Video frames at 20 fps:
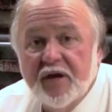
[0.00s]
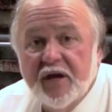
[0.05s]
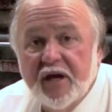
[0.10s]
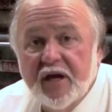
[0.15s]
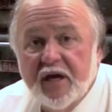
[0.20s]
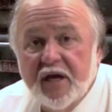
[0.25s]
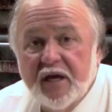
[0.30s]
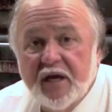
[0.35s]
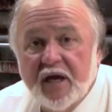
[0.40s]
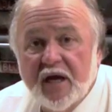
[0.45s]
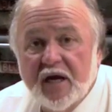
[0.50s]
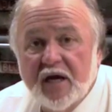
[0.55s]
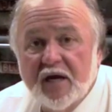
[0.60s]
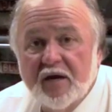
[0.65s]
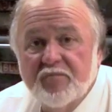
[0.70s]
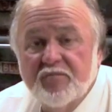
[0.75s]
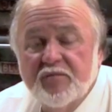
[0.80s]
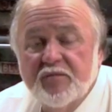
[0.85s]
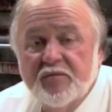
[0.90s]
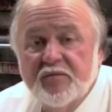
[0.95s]

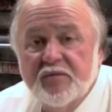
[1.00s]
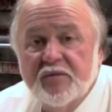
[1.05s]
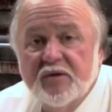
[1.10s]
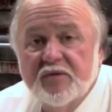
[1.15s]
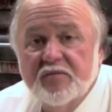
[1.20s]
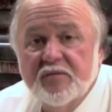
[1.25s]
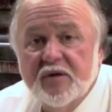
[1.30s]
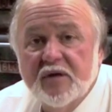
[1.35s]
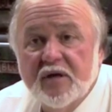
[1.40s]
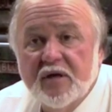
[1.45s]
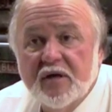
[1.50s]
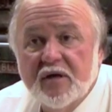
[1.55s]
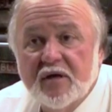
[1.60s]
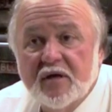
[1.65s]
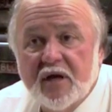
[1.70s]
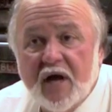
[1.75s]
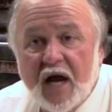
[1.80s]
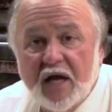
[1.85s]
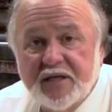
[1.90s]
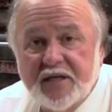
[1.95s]
they
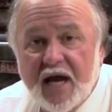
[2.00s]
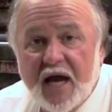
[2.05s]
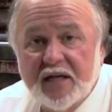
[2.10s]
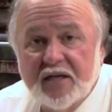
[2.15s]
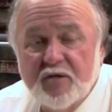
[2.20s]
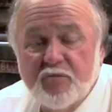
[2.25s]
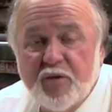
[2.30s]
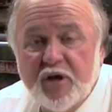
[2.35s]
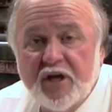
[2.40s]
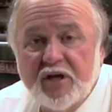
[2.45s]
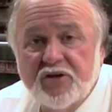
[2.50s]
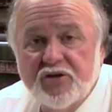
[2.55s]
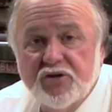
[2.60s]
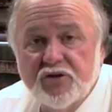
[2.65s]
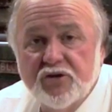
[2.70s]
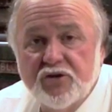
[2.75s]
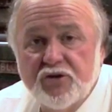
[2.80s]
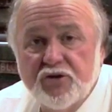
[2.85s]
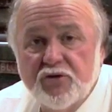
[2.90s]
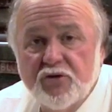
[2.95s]
contacted me
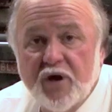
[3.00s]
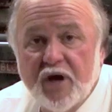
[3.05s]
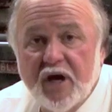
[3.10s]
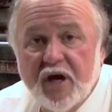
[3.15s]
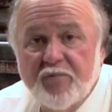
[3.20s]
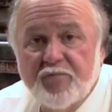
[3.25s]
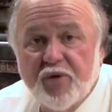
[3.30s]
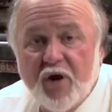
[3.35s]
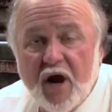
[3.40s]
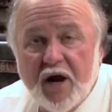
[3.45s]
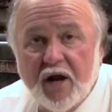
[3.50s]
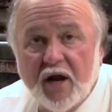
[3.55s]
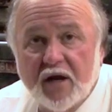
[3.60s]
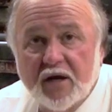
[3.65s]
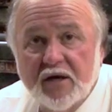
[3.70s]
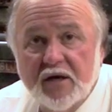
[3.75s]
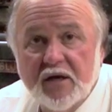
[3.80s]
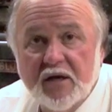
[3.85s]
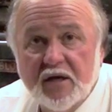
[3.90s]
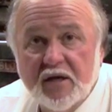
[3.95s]
to do a
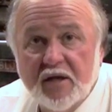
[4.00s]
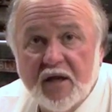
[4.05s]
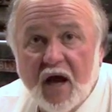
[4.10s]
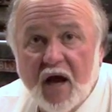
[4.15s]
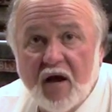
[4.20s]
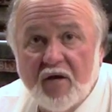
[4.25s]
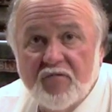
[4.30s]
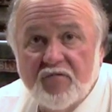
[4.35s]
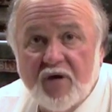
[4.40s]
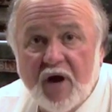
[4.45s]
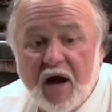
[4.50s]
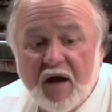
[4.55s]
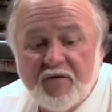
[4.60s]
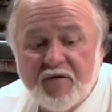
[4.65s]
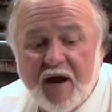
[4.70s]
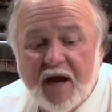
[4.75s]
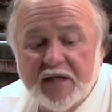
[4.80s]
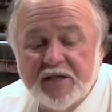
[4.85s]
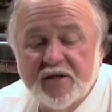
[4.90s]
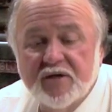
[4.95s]
product. I've
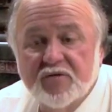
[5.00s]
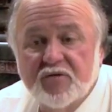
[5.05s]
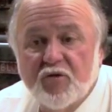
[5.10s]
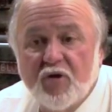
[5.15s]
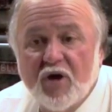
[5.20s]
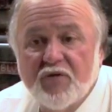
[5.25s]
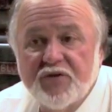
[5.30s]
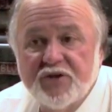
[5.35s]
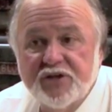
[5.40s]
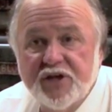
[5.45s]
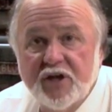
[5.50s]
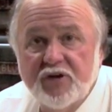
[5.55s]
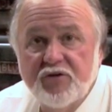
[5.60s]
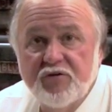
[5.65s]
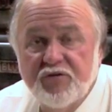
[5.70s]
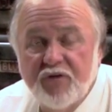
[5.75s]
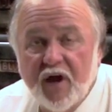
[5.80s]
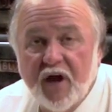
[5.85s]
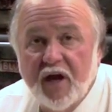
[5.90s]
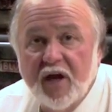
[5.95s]
had the crawfish
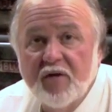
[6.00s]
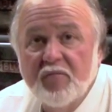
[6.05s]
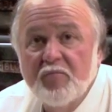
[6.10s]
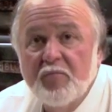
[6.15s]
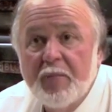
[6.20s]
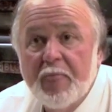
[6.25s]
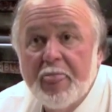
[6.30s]
etouffee